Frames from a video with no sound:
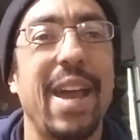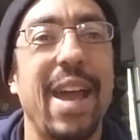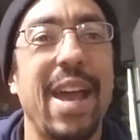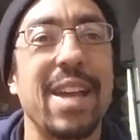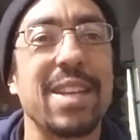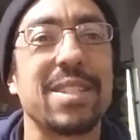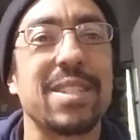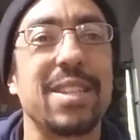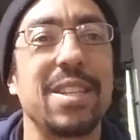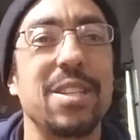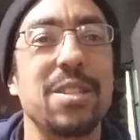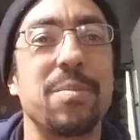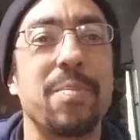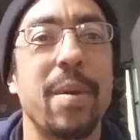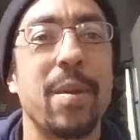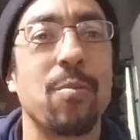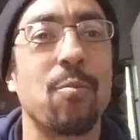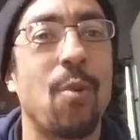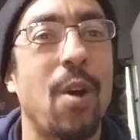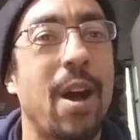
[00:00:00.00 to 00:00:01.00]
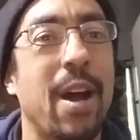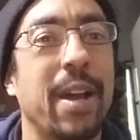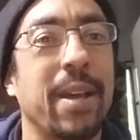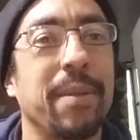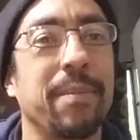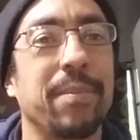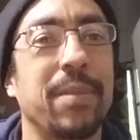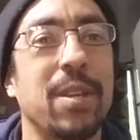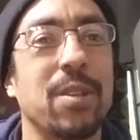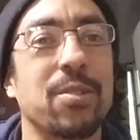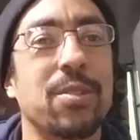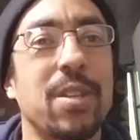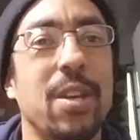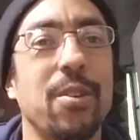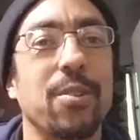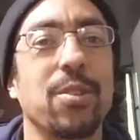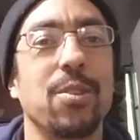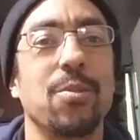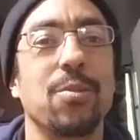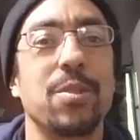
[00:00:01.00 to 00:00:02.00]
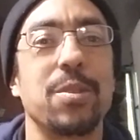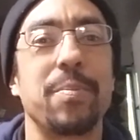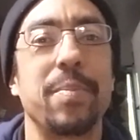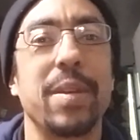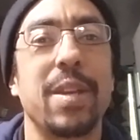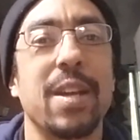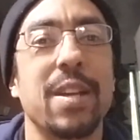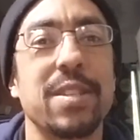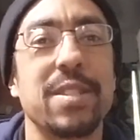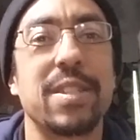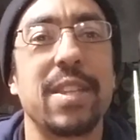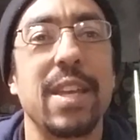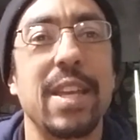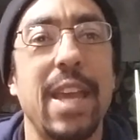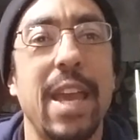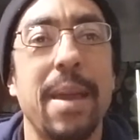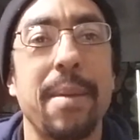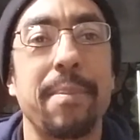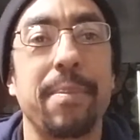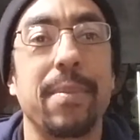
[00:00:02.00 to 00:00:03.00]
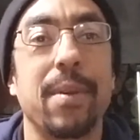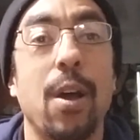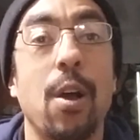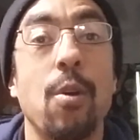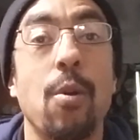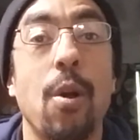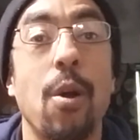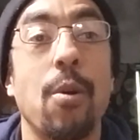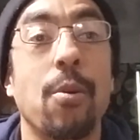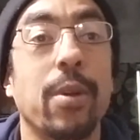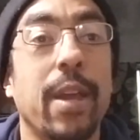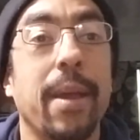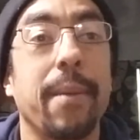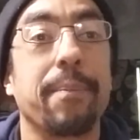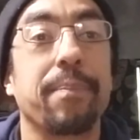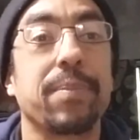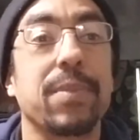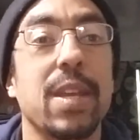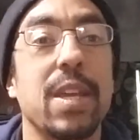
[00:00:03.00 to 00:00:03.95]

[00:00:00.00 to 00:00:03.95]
Ask these men why, and they'll tell you it's because they can't. Okay.